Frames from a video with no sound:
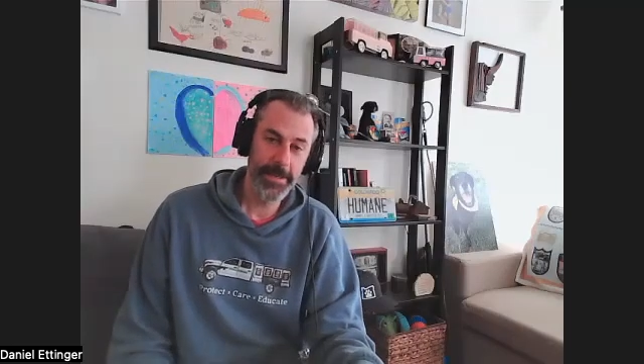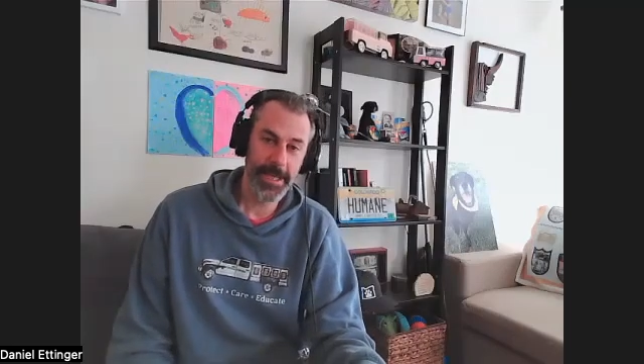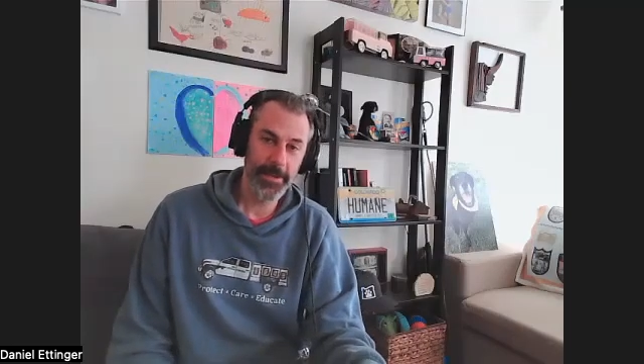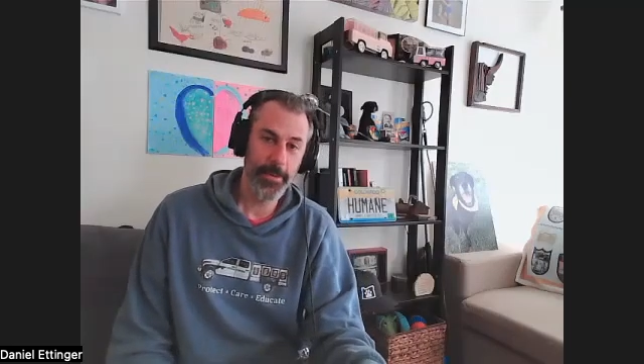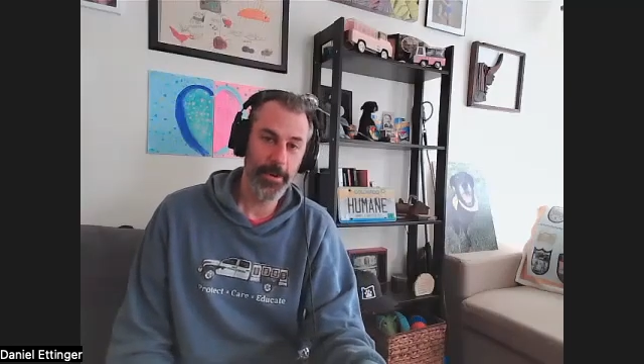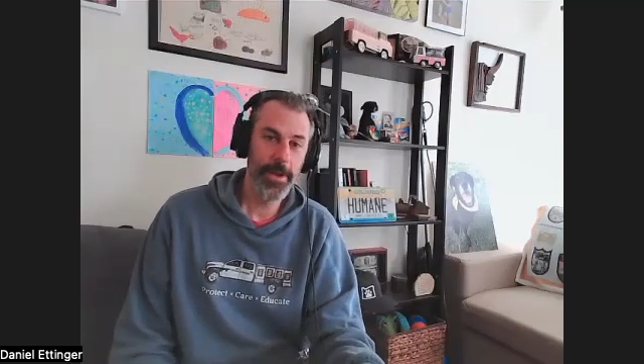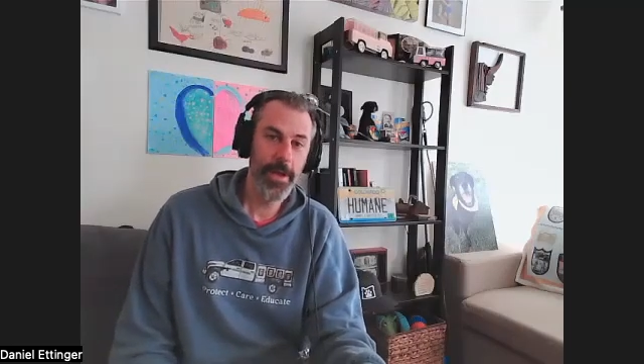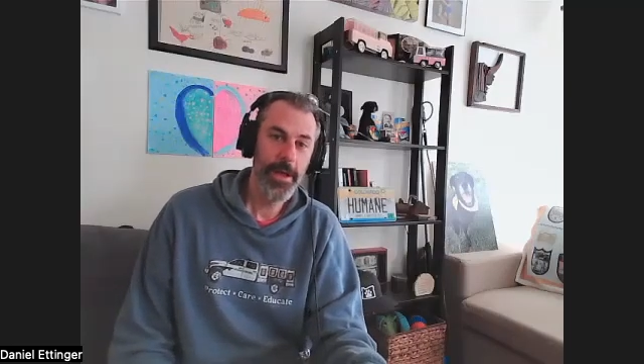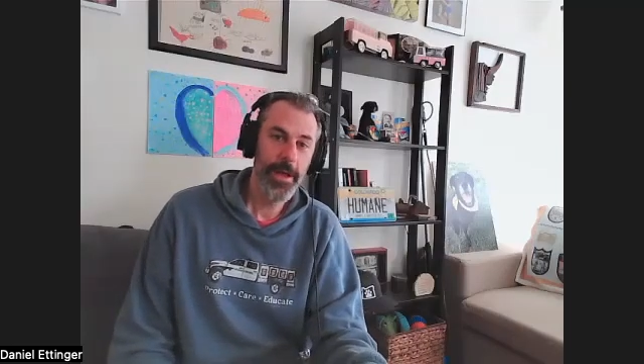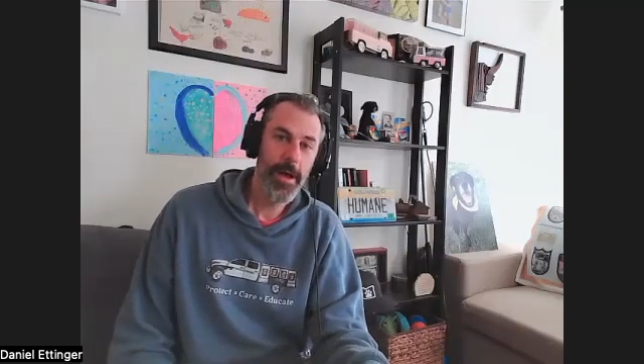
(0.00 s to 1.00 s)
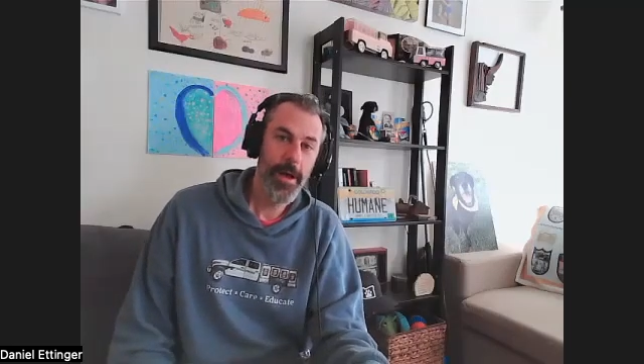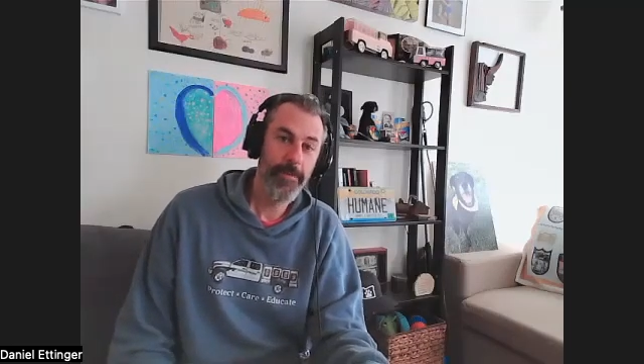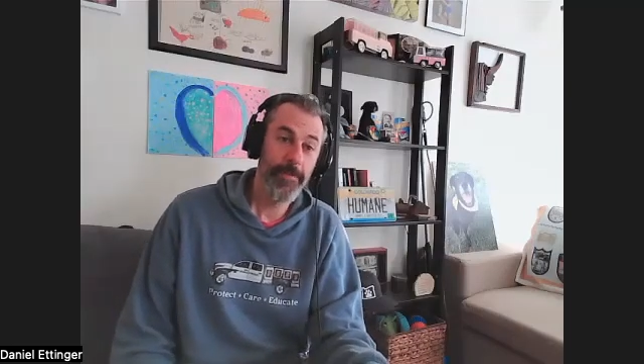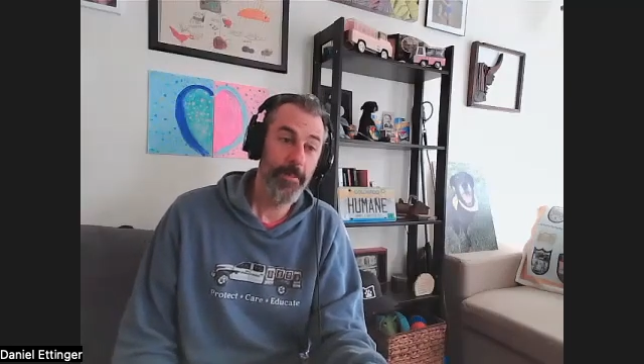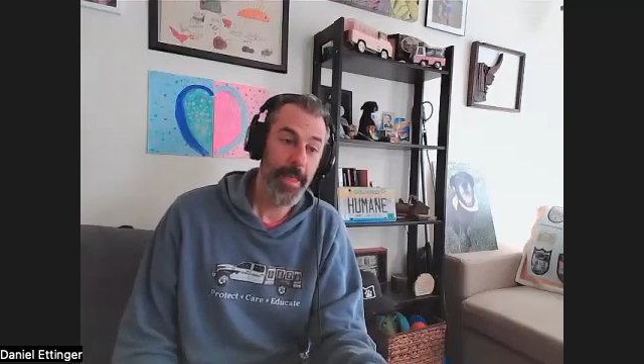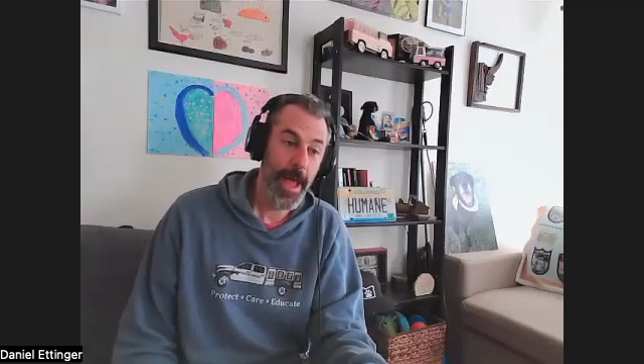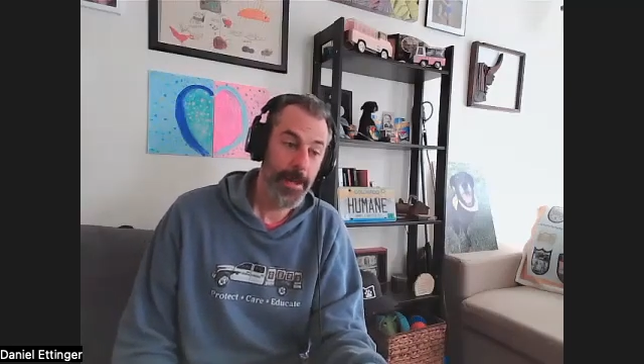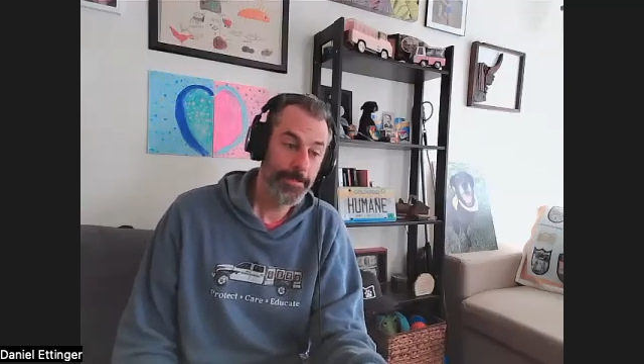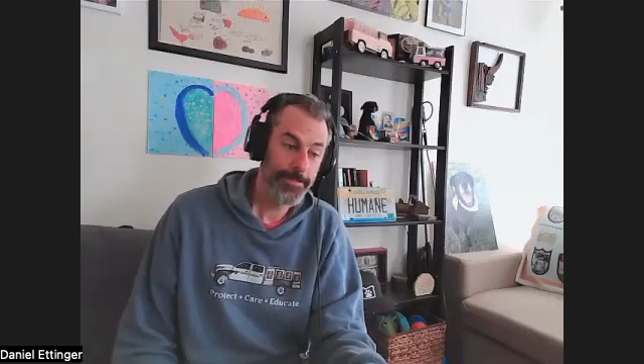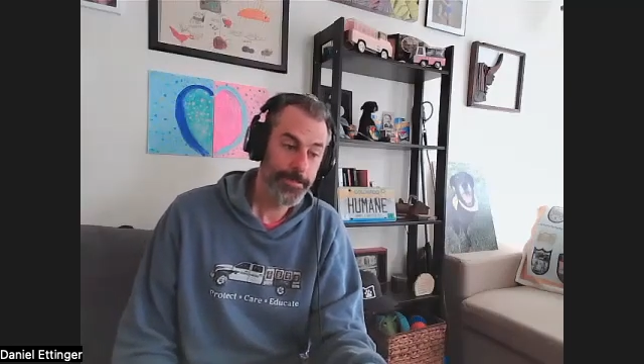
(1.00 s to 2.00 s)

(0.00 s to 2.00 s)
is that the word, from that.